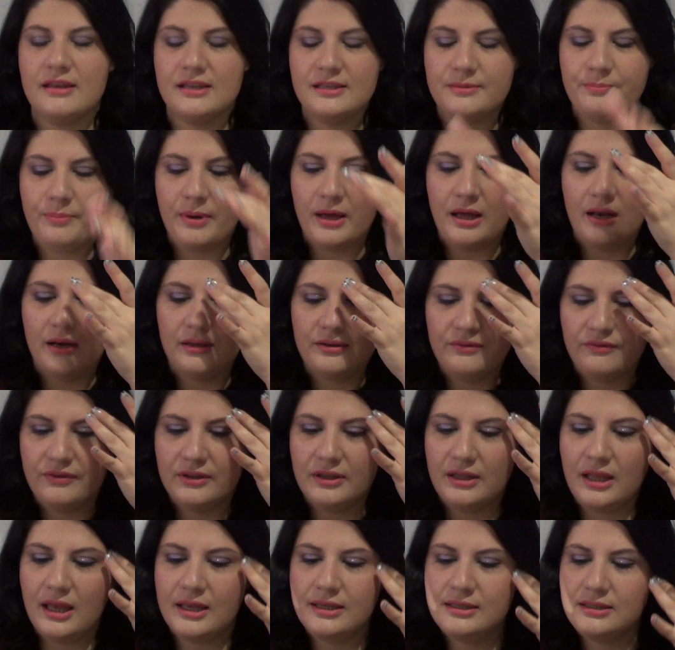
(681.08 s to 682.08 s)
this palette
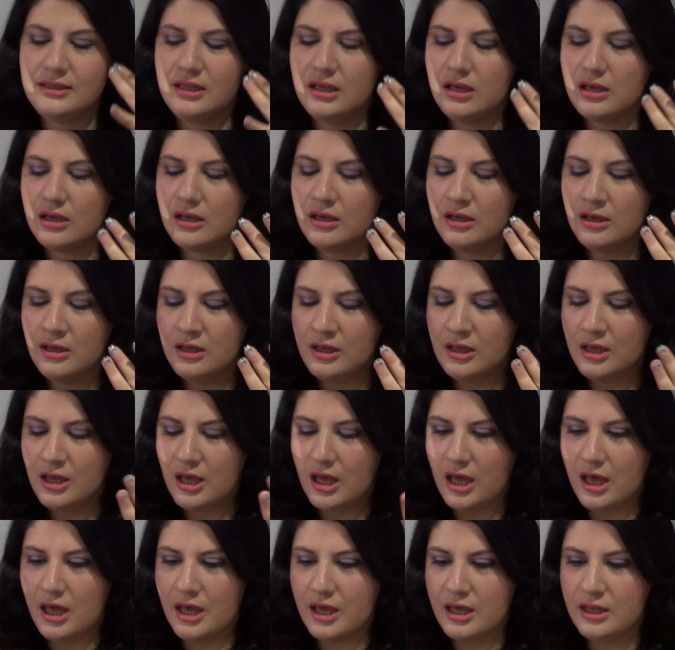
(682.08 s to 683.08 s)
fantastic,
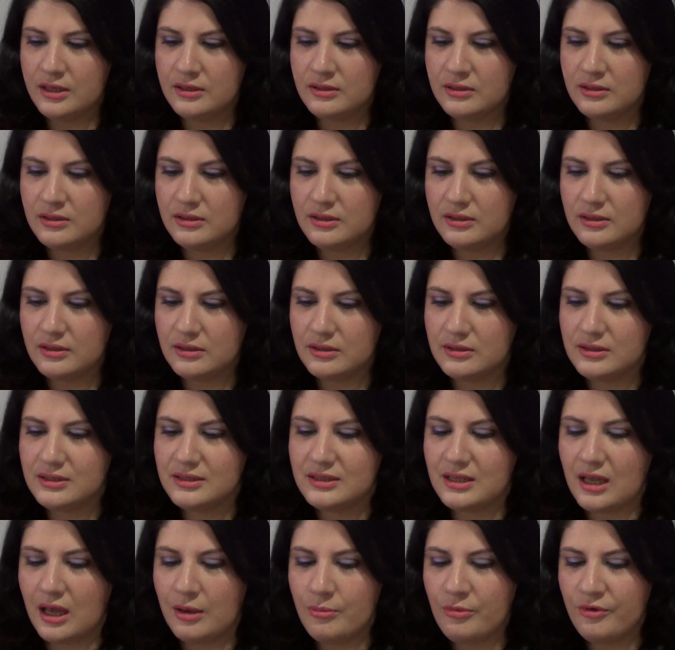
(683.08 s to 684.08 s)
and
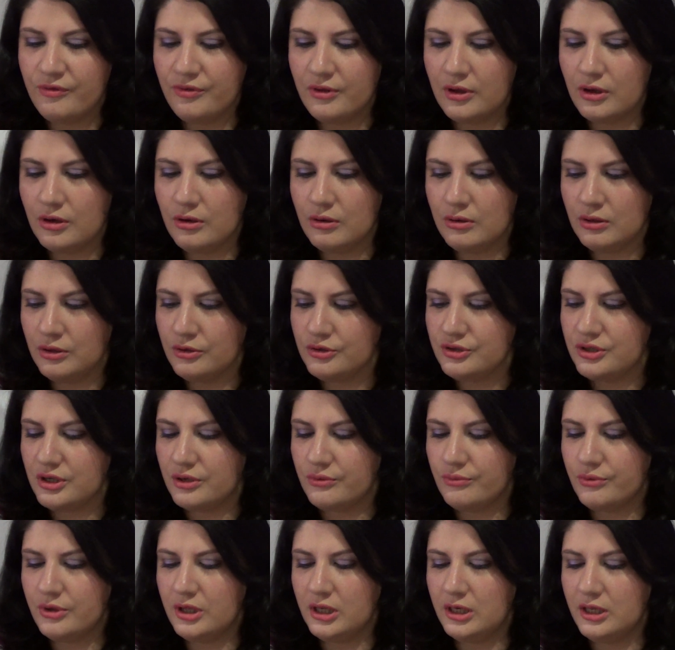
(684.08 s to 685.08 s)
some of the colors
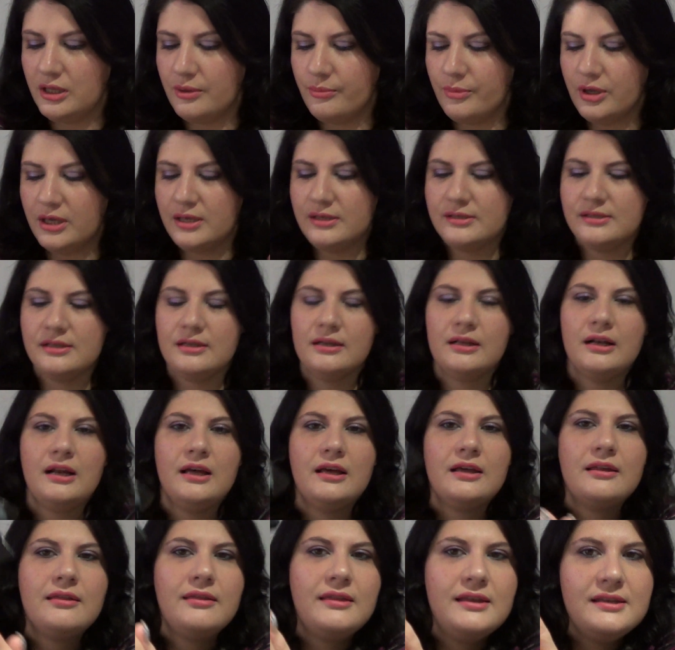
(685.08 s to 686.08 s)
are really amazing,
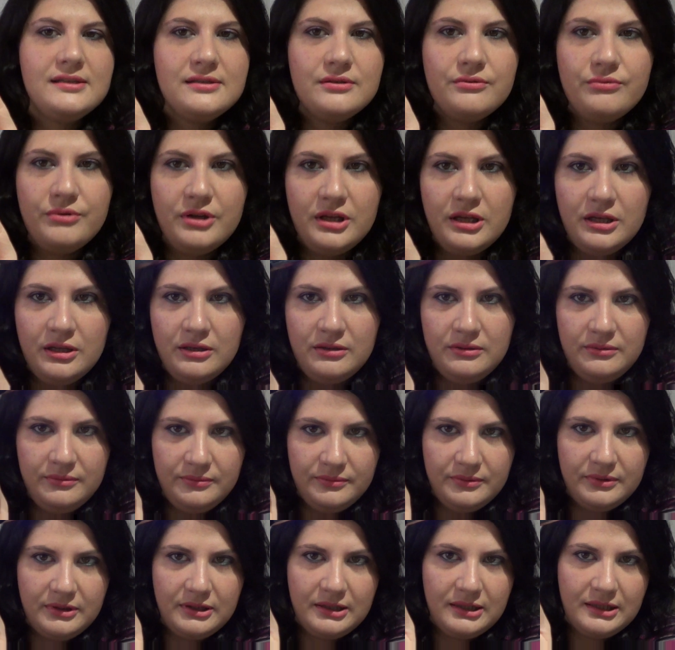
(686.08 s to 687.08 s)
like this green,
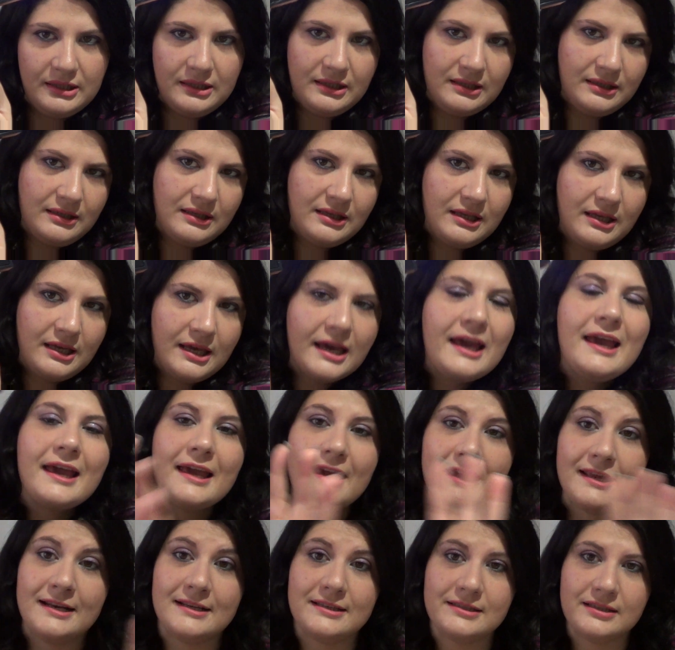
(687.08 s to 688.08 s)

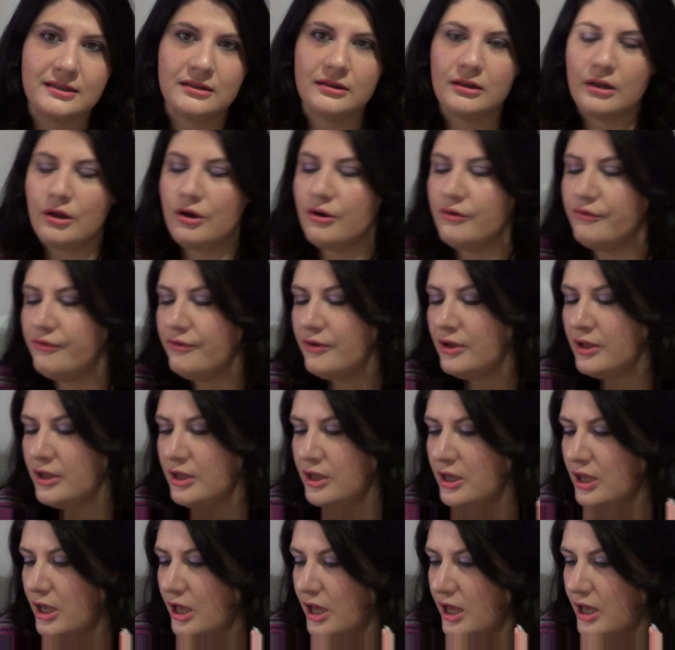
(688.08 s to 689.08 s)
instant love,
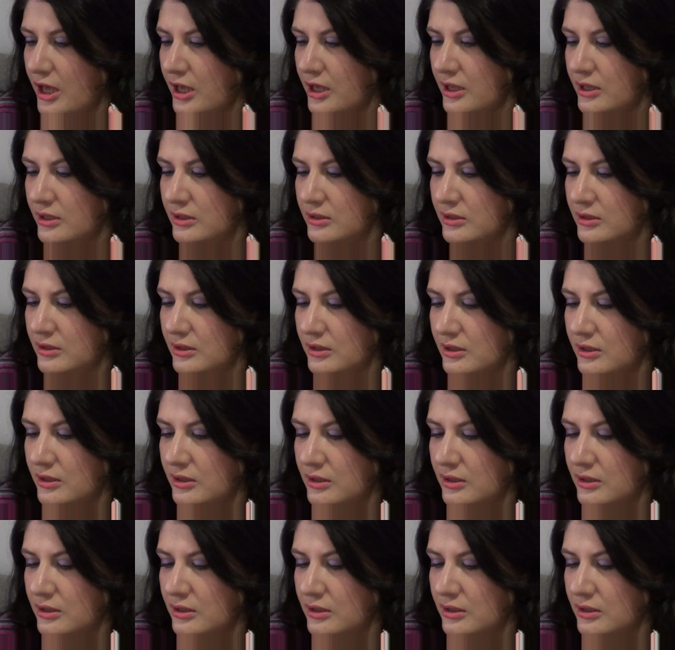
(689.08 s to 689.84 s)
and